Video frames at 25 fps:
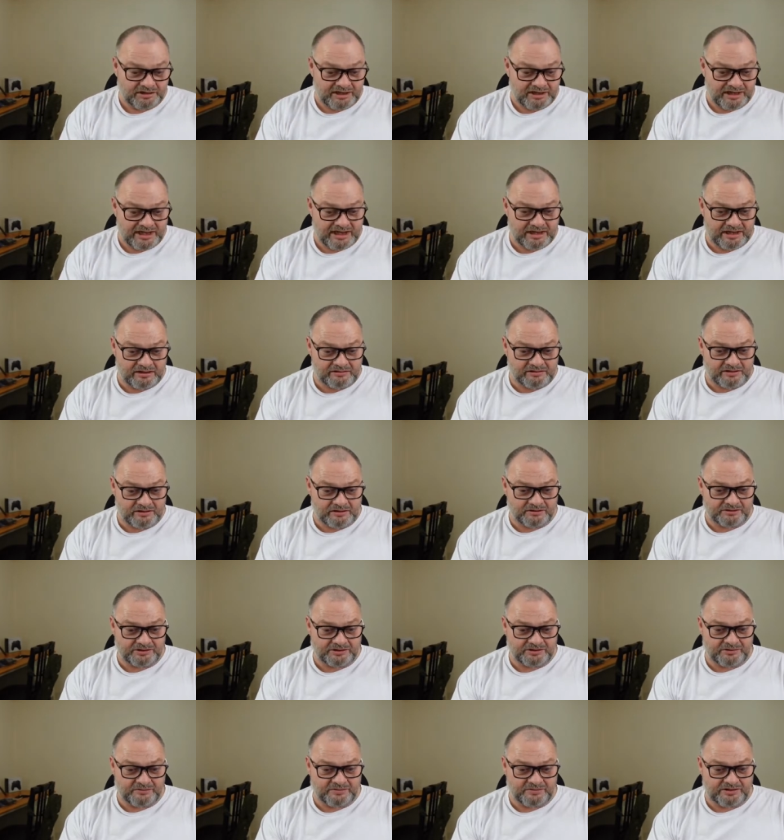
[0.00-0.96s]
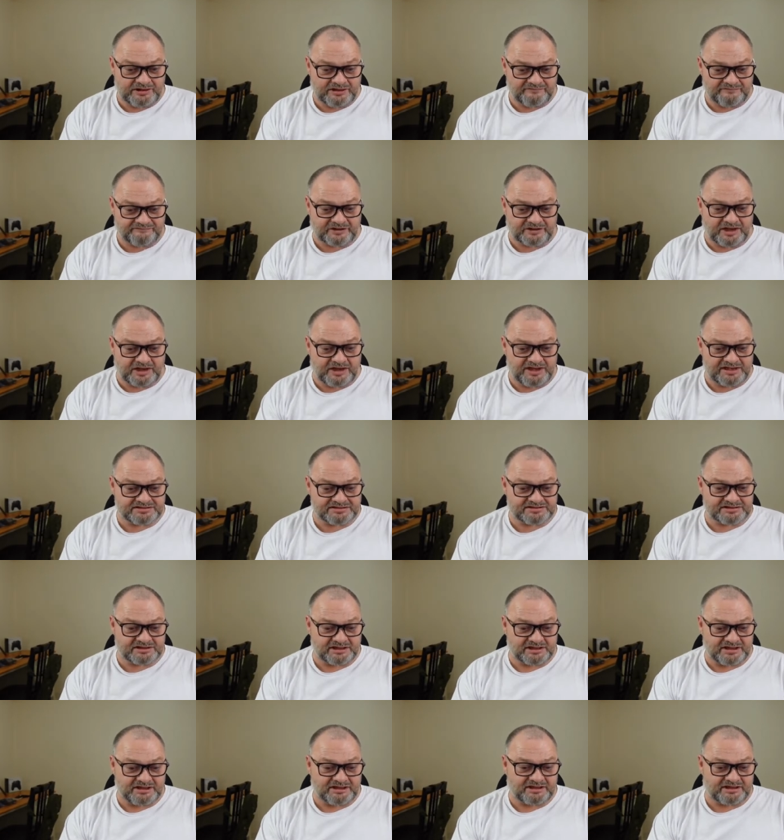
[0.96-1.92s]
How long do you have to
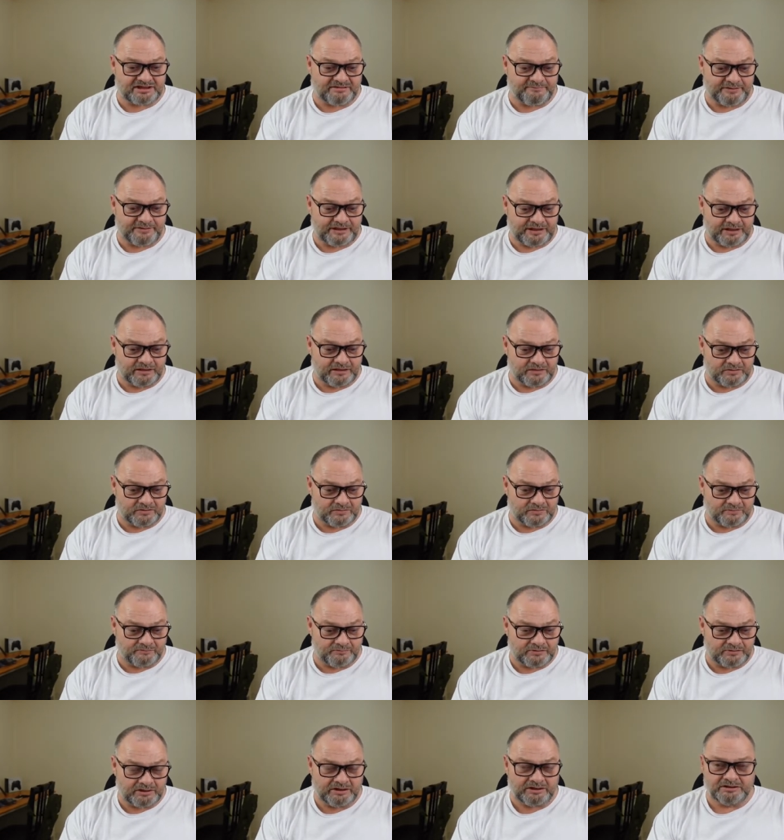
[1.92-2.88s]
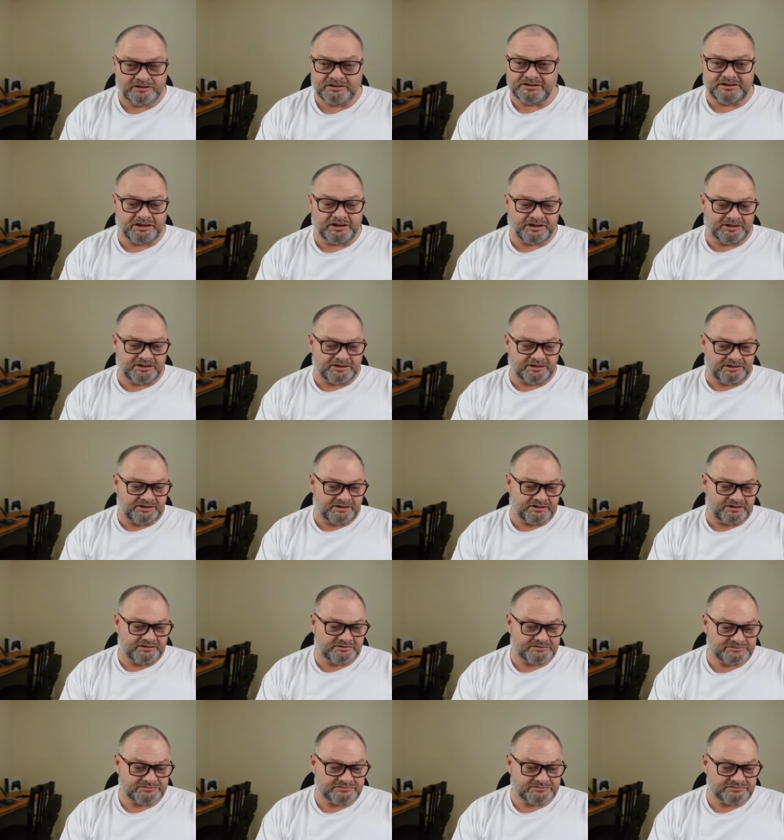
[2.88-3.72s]
isolate coming home? None.